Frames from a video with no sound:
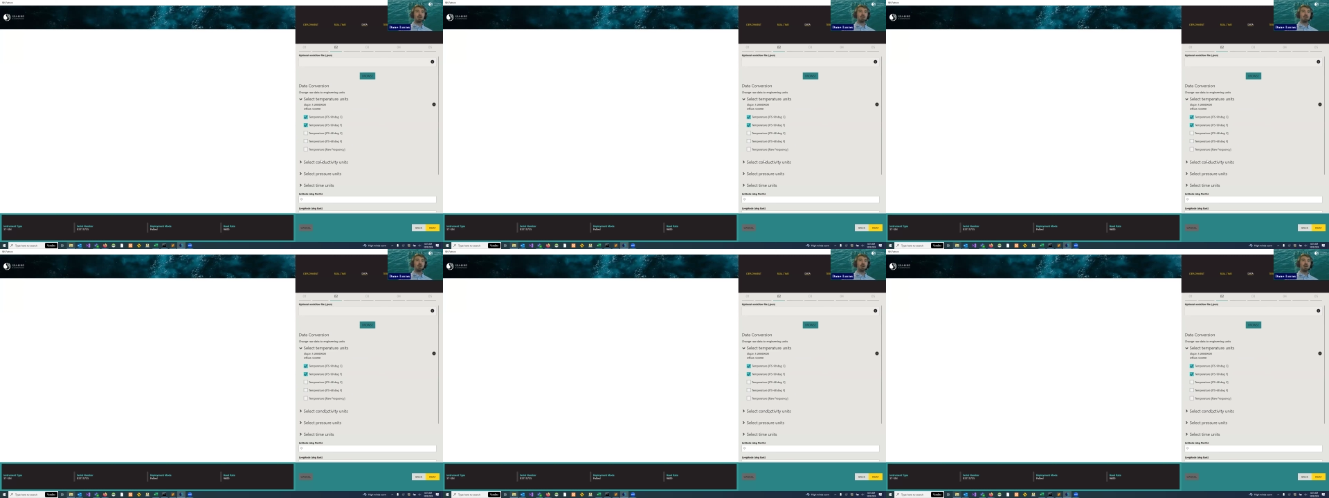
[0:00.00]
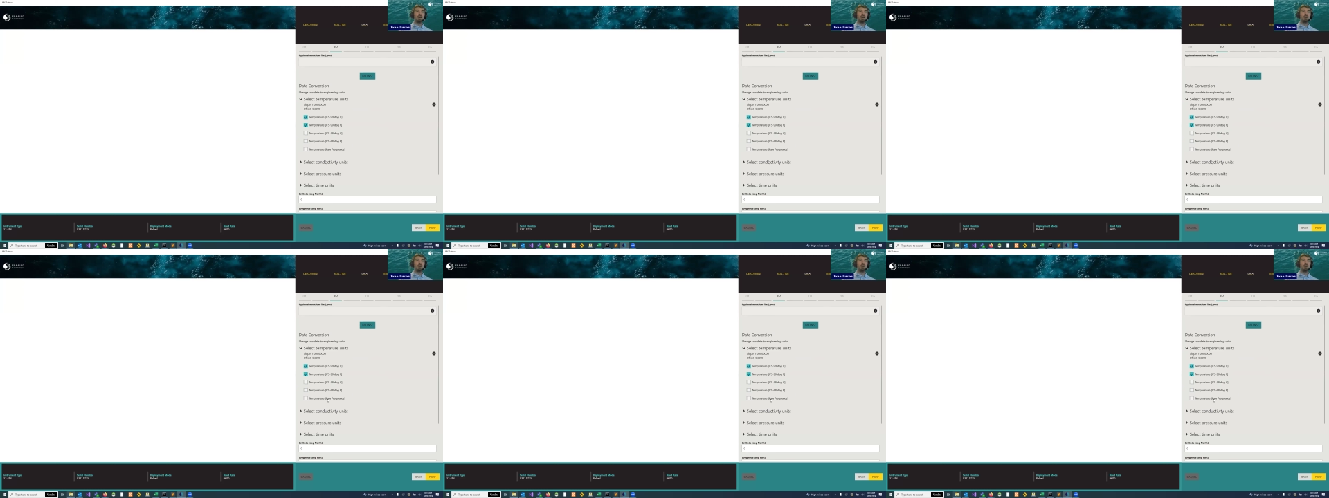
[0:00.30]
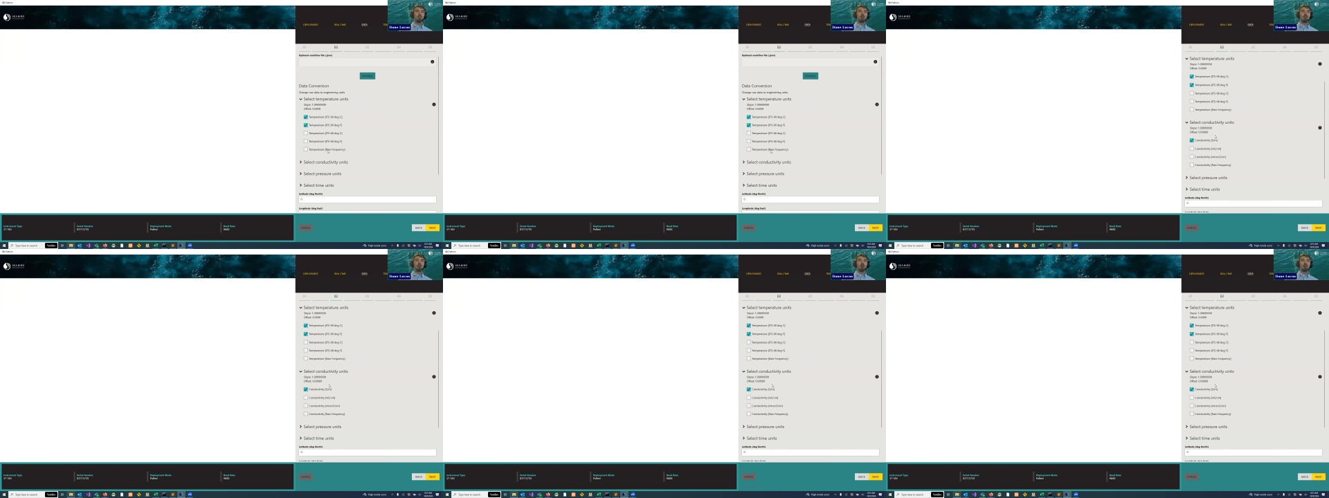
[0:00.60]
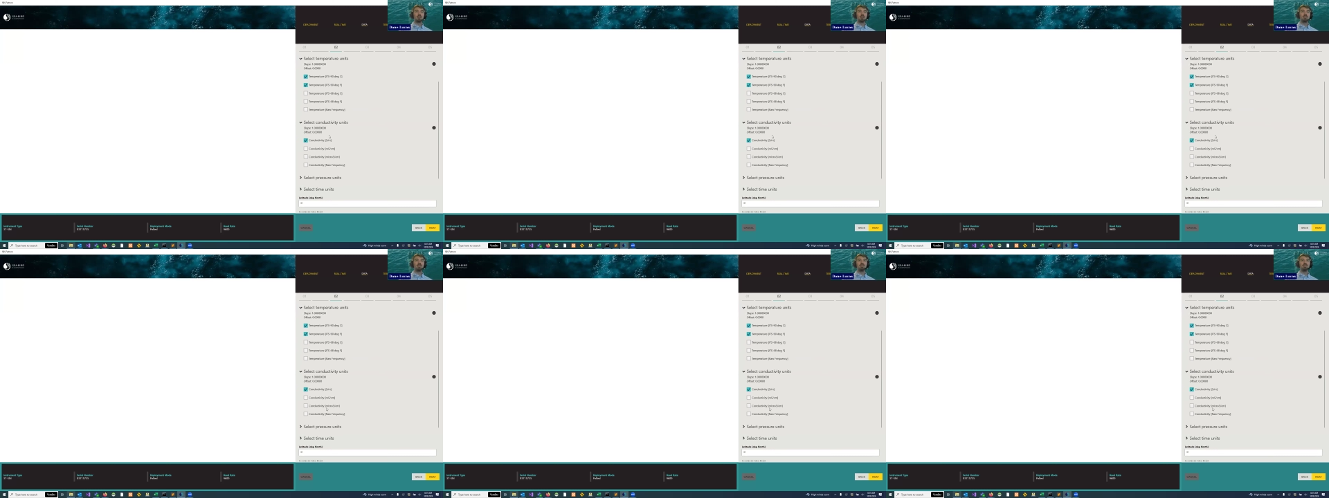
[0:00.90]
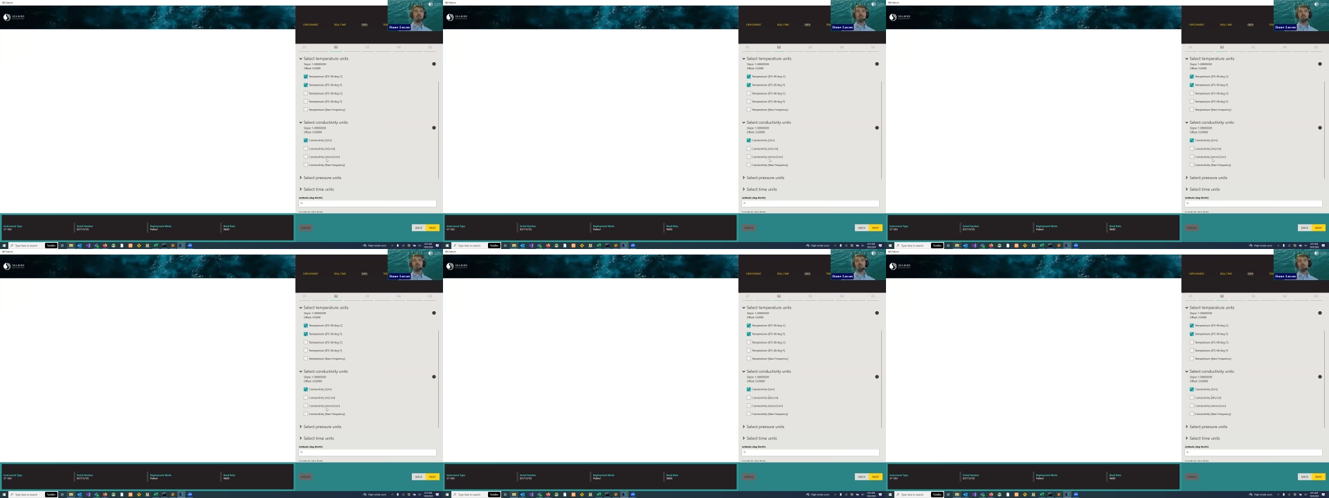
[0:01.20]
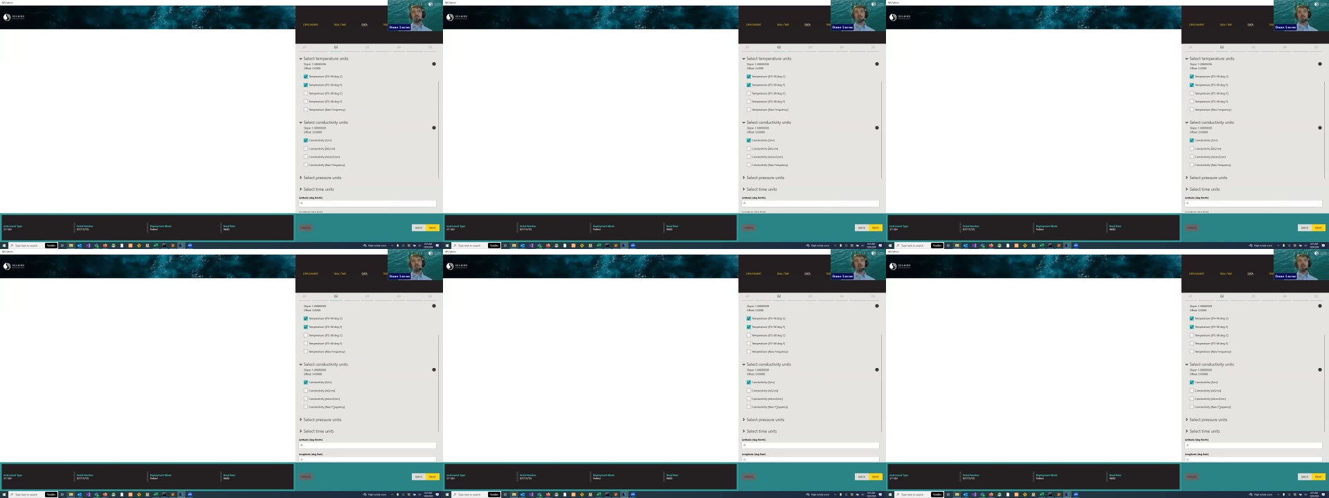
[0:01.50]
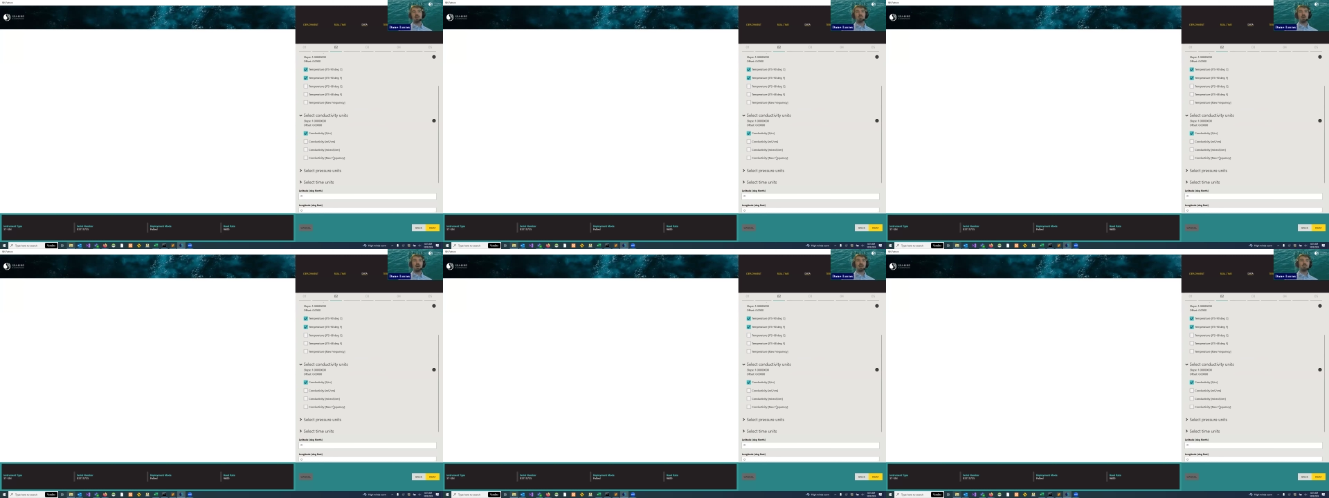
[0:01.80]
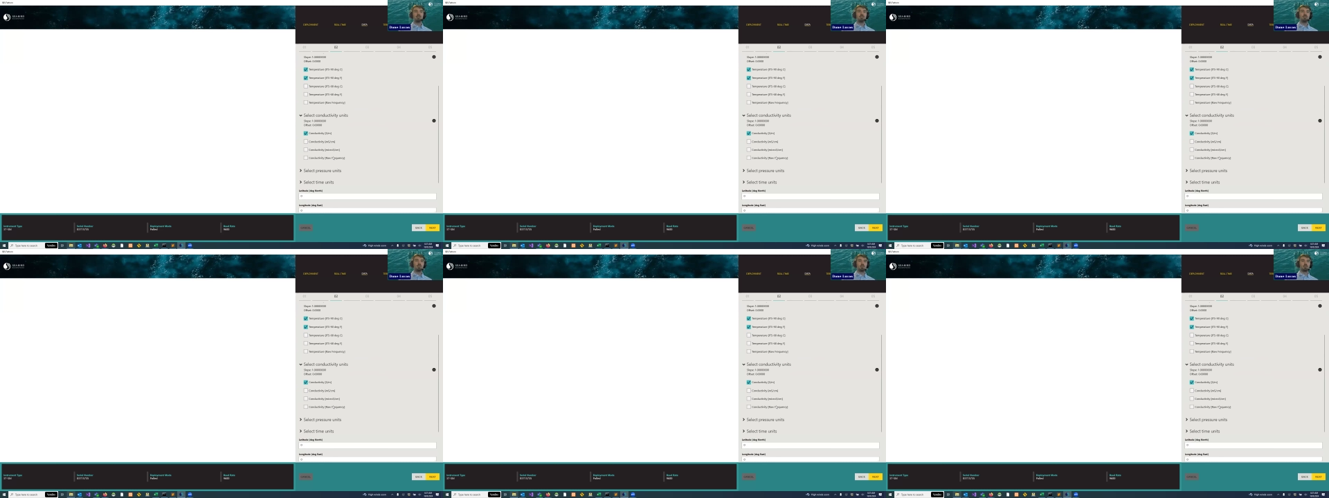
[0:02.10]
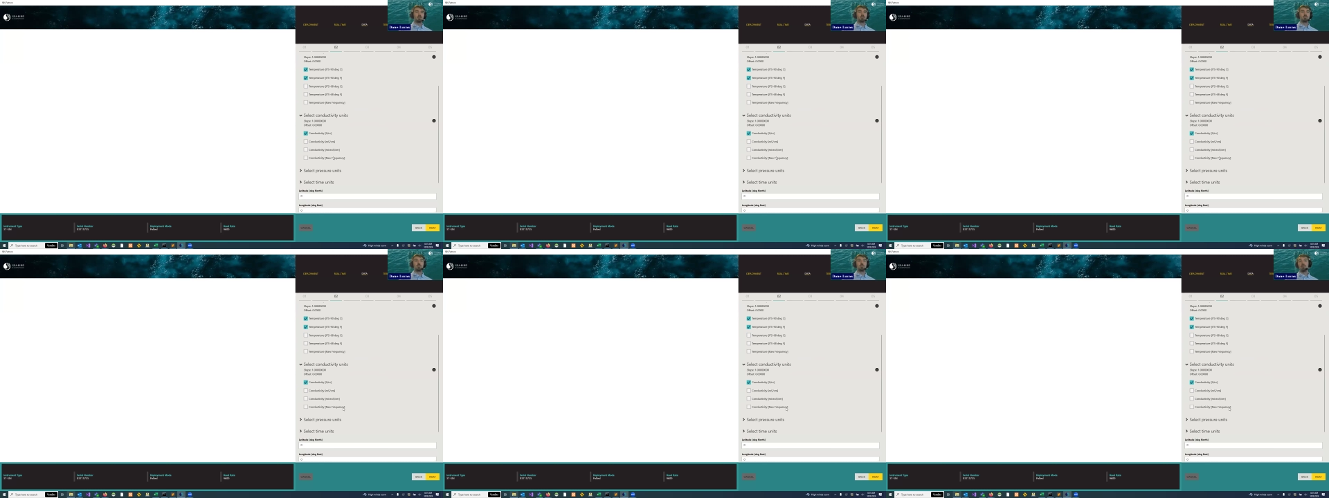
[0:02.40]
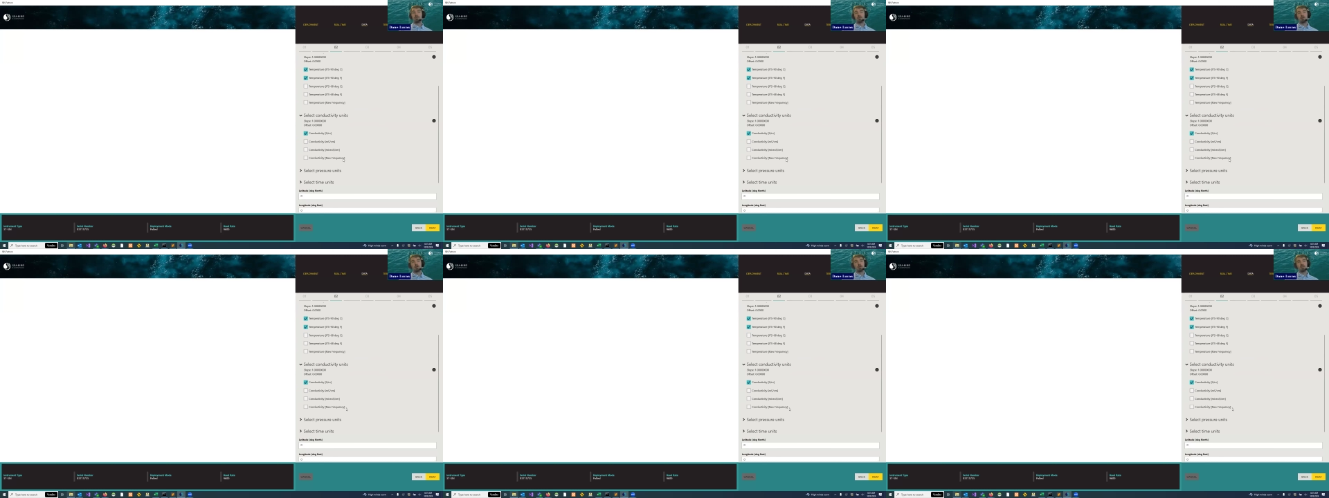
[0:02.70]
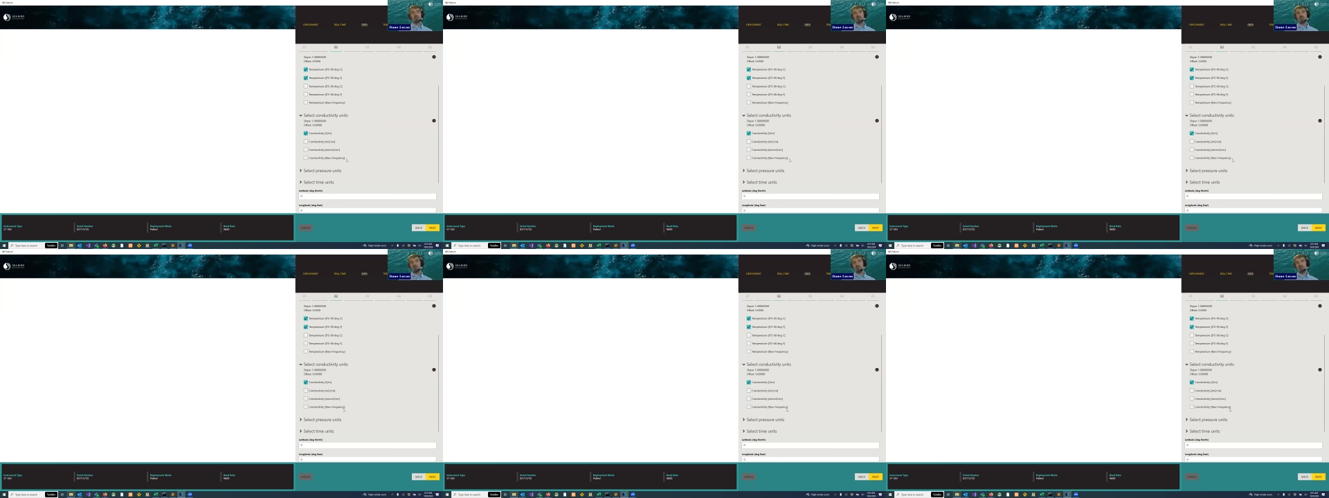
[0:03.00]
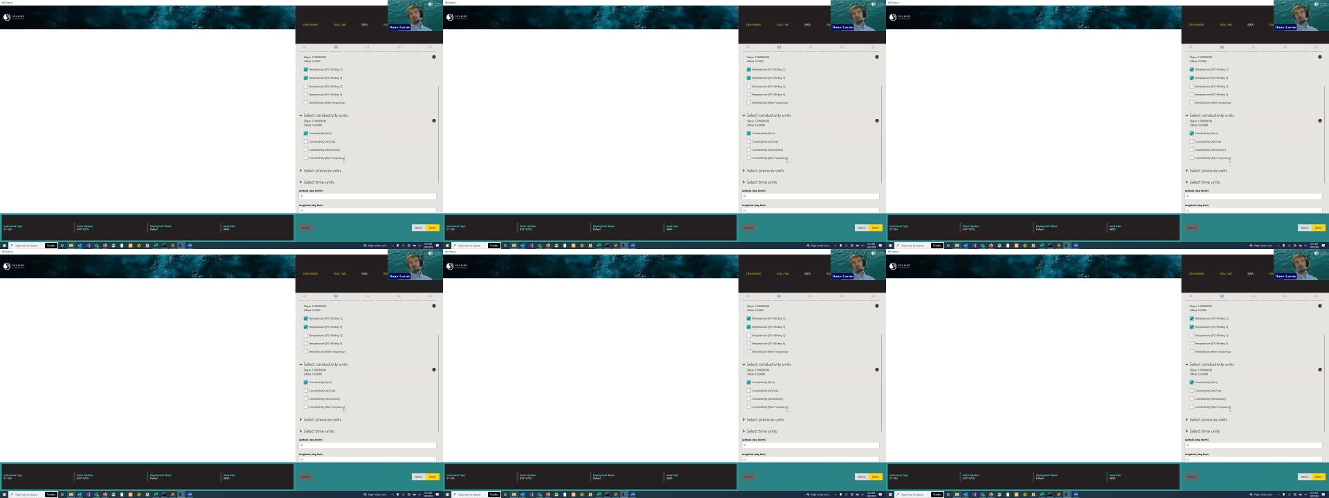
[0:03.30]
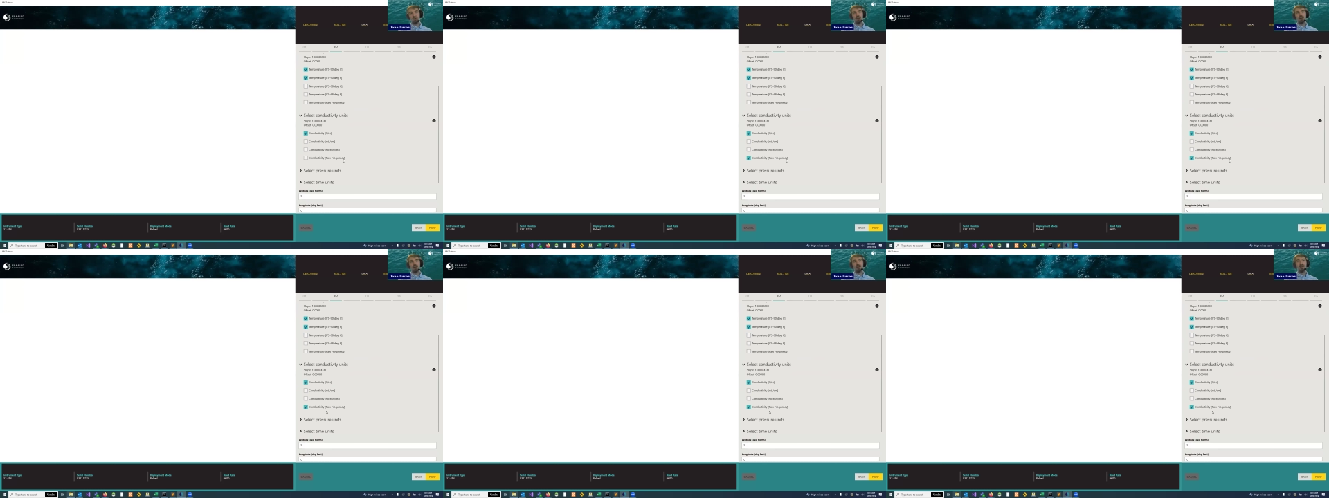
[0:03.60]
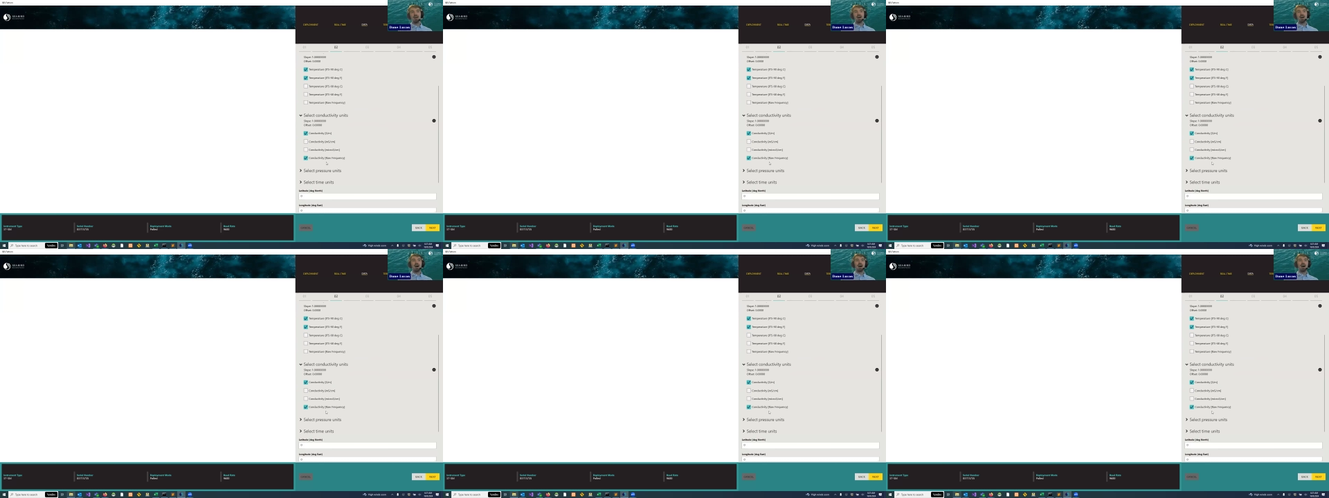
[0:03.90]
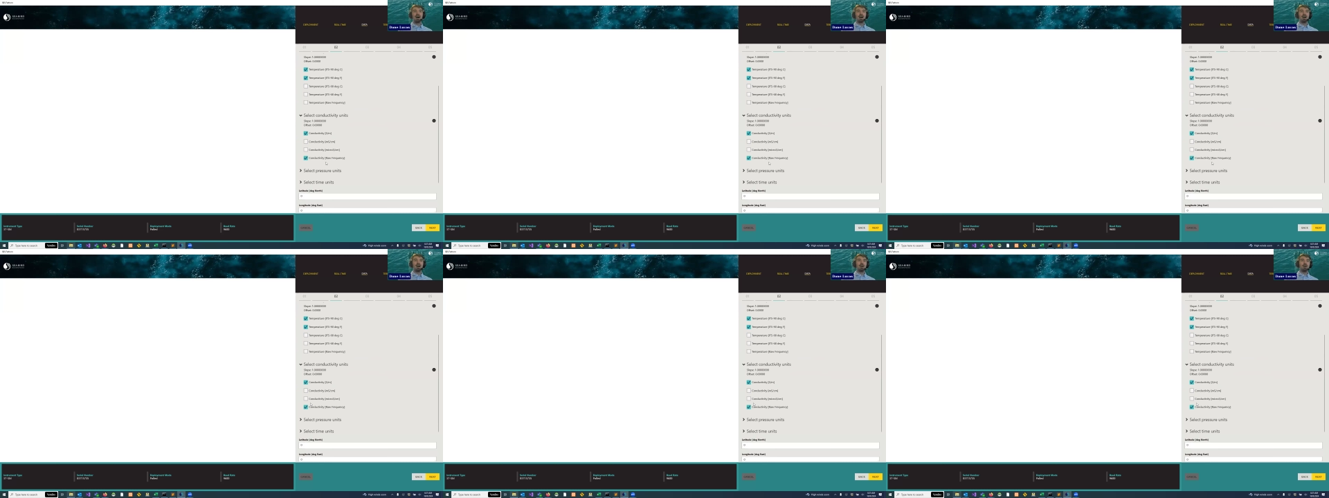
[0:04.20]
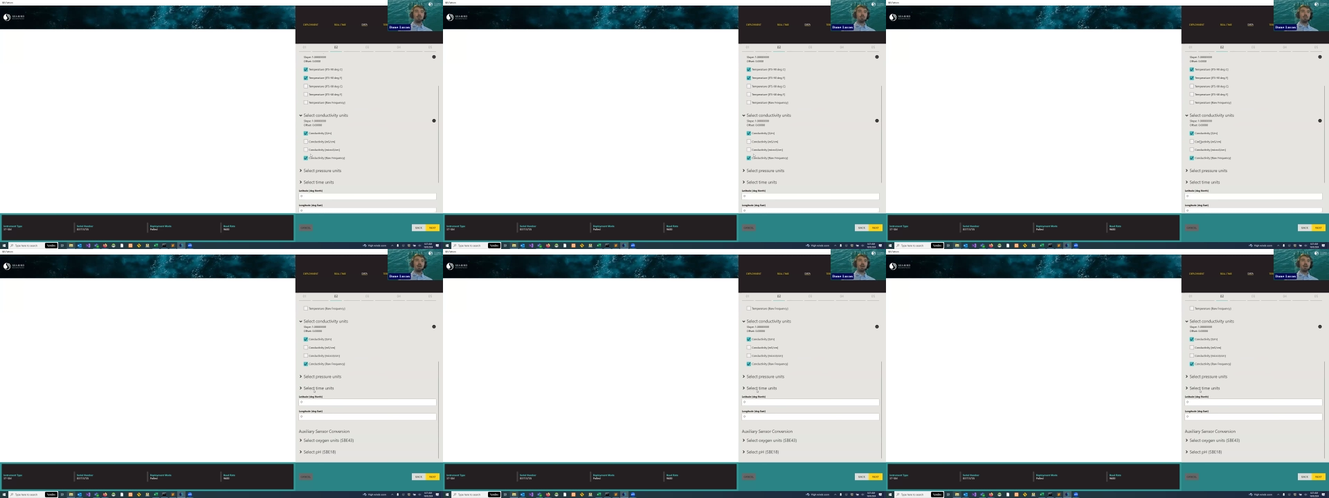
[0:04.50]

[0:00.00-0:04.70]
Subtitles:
Nobody's mouth can be seen.